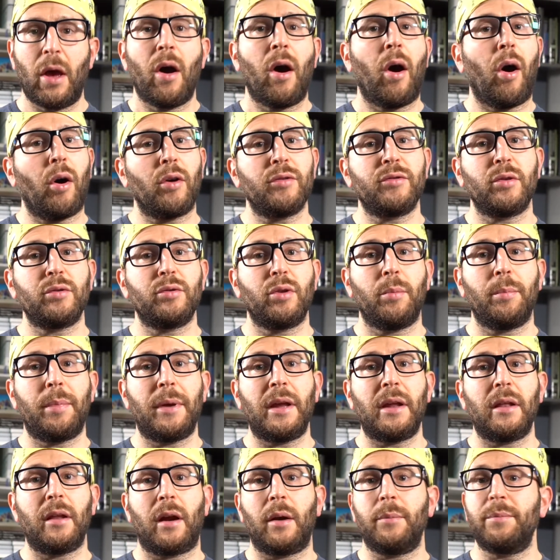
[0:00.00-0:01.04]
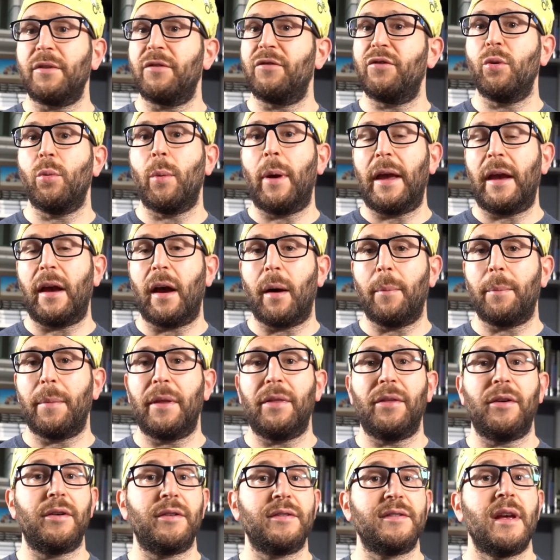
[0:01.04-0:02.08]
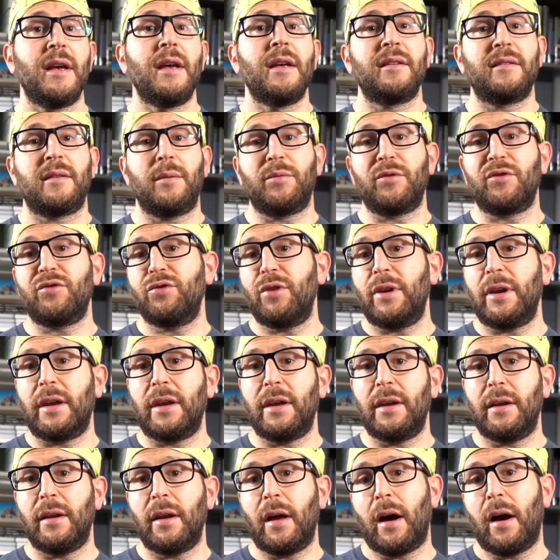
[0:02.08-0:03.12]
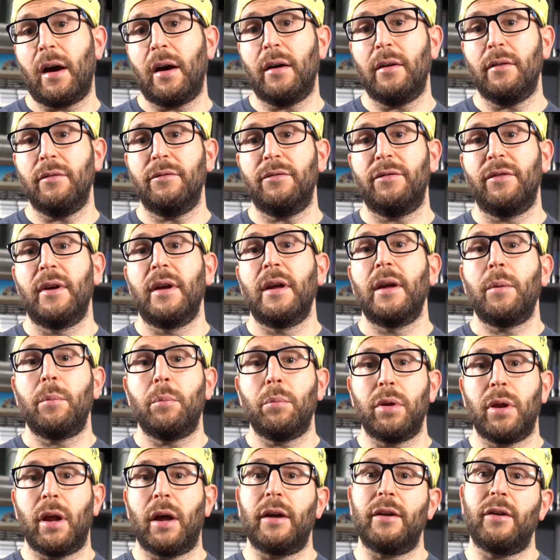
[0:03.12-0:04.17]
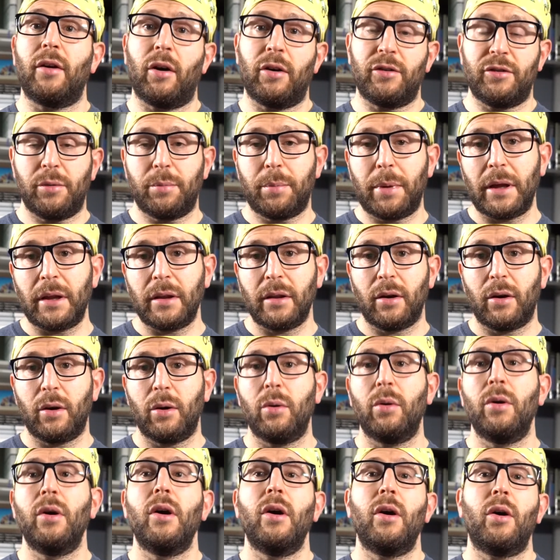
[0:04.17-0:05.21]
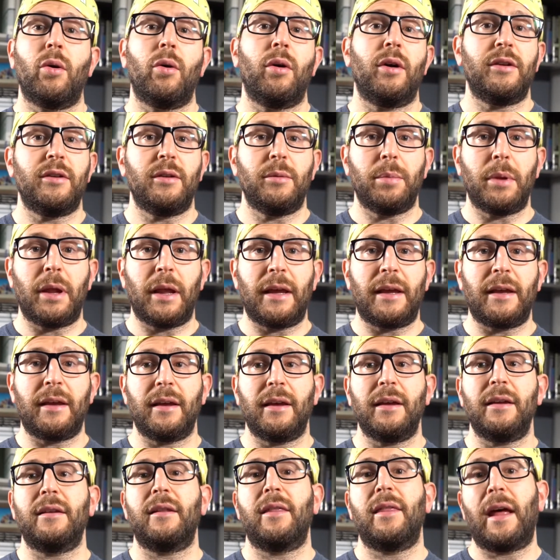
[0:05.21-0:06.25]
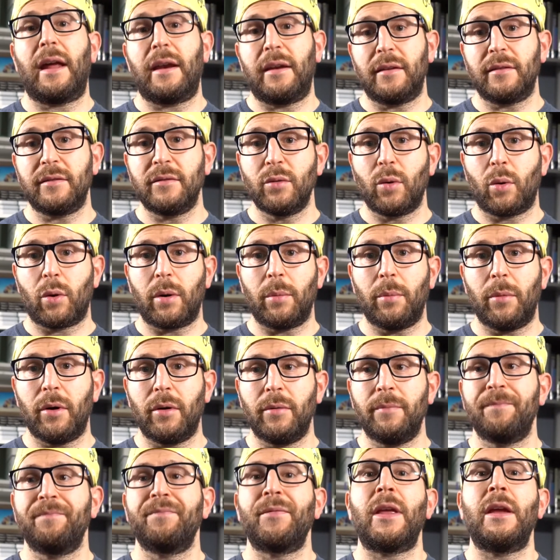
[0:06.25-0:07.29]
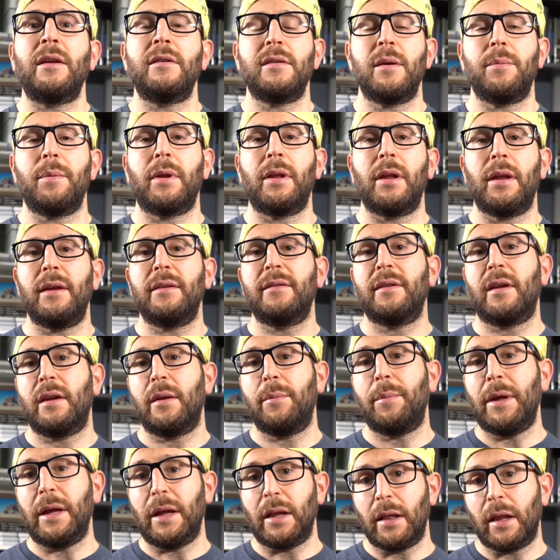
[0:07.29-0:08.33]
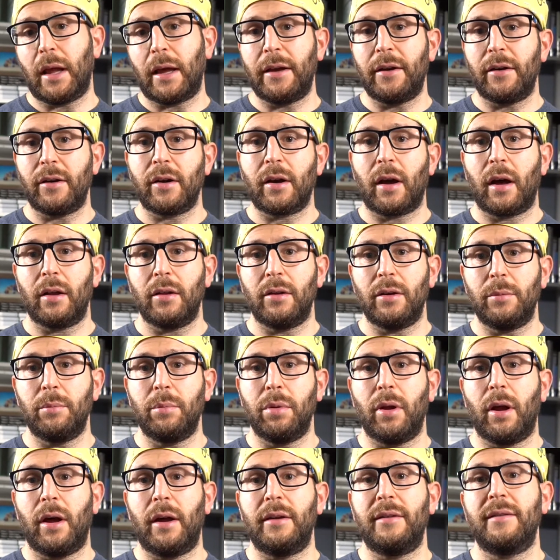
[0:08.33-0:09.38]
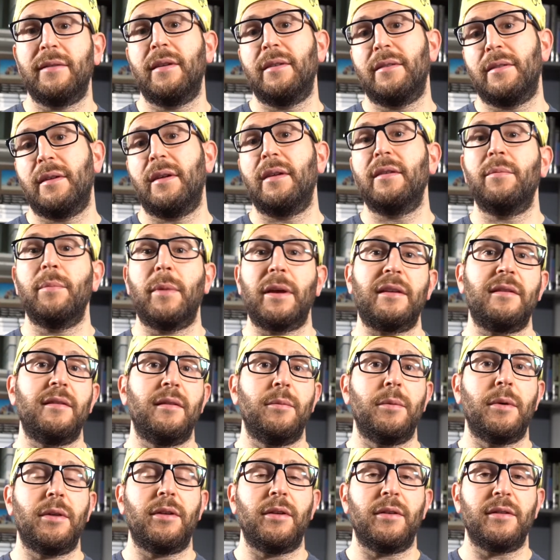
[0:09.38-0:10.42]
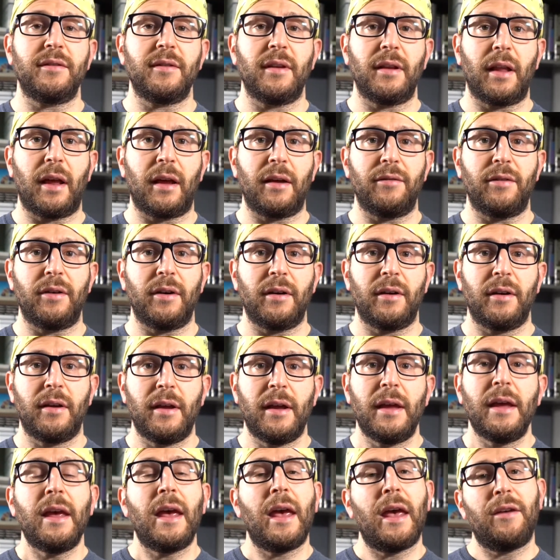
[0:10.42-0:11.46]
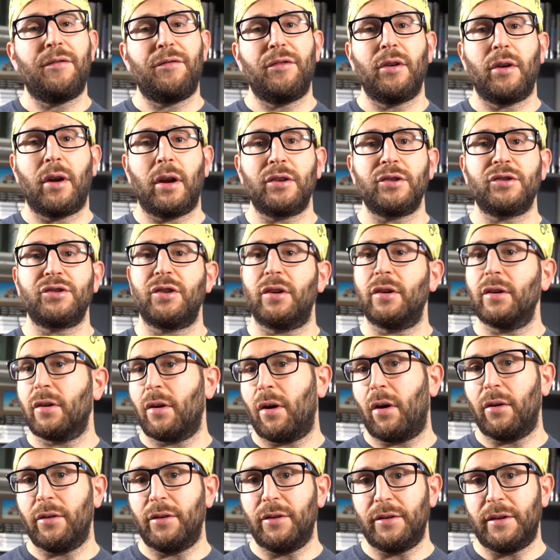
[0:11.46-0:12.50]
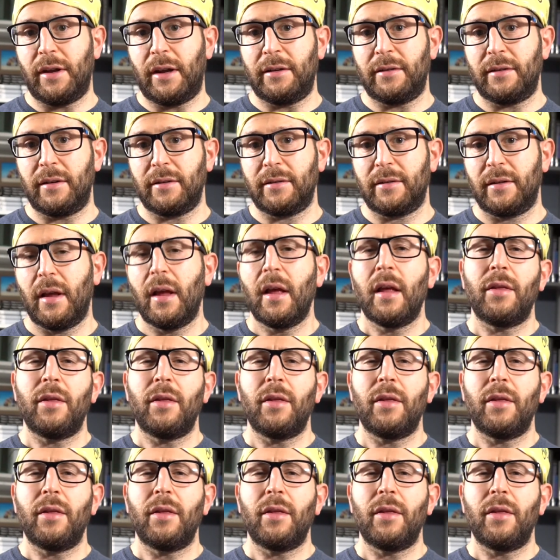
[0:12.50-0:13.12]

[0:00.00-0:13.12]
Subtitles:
Also, don't be alarmed if you wake up and there's some streaking of blood on your pillow or on your blanket. That is normal. Typically, it's going to be a lighter colored blood since it is mixing with your saliva. If you're unsure, call your dentist.